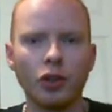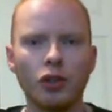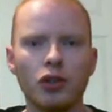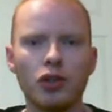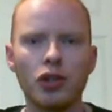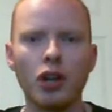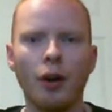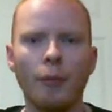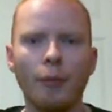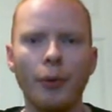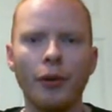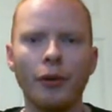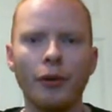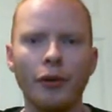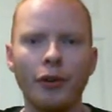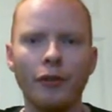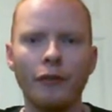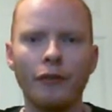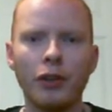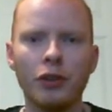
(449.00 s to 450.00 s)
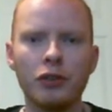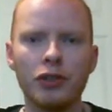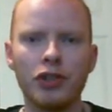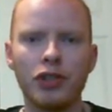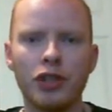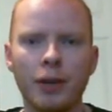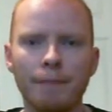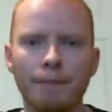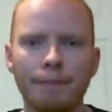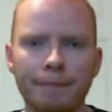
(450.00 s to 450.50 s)
Good job,
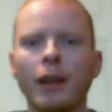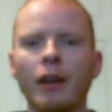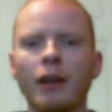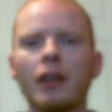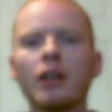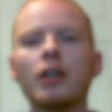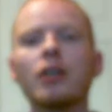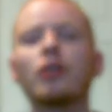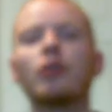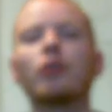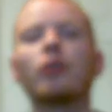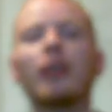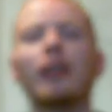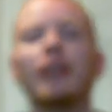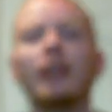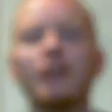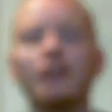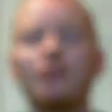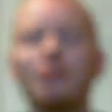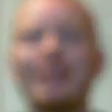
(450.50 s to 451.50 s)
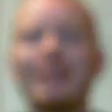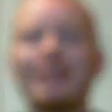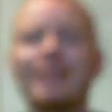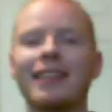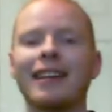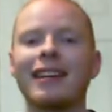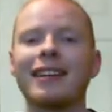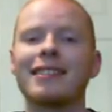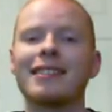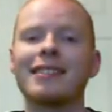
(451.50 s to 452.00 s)
future Jim. So all that leaves me to
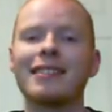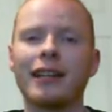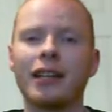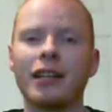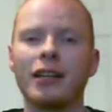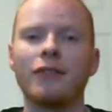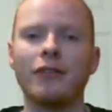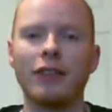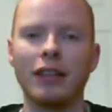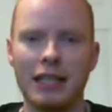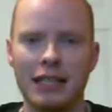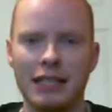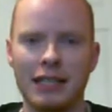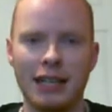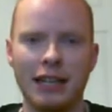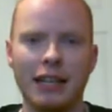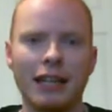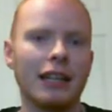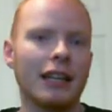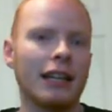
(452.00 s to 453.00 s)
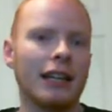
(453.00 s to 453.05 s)
say is thank you for listening.